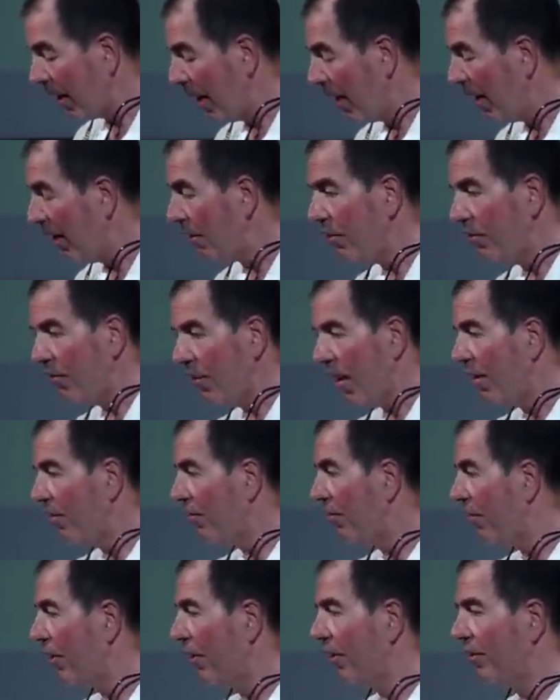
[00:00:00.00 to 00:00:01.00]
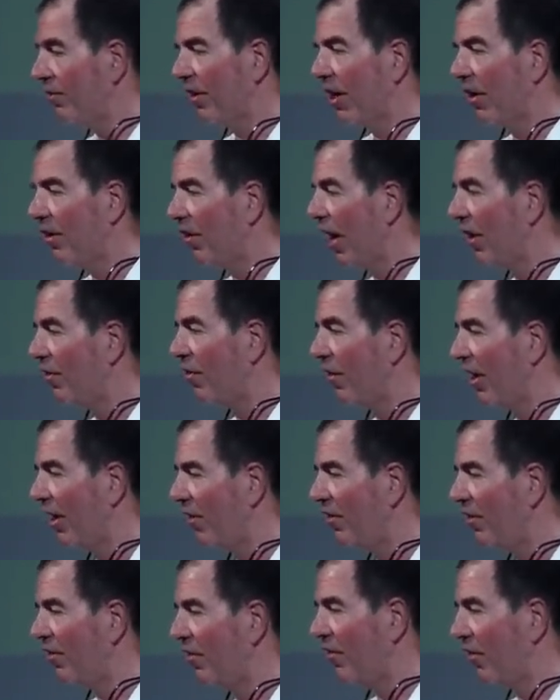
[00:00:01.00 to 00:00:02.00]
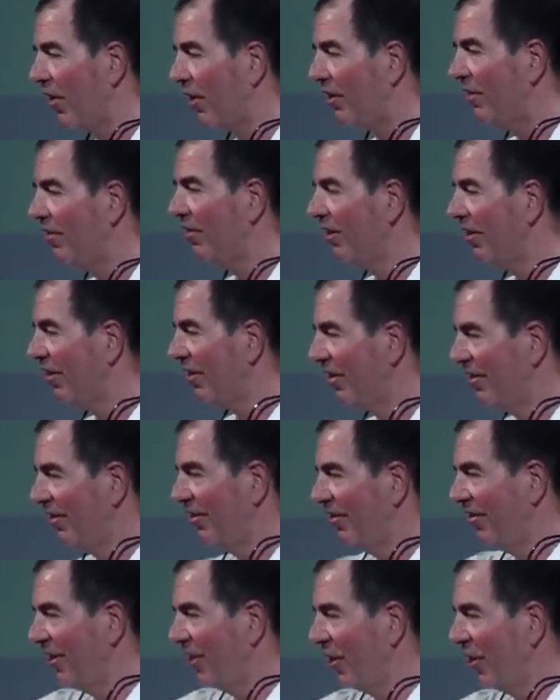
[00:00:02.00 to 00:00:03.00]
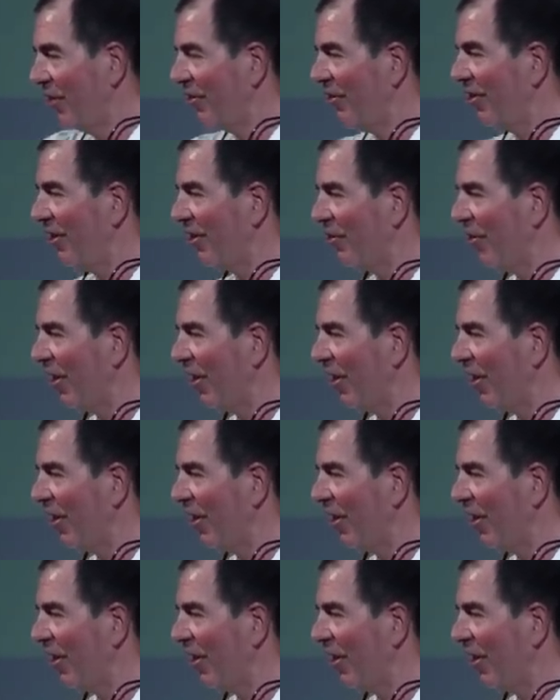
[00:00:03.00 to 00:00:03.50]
uh, Jennifer, congratulations on you know, a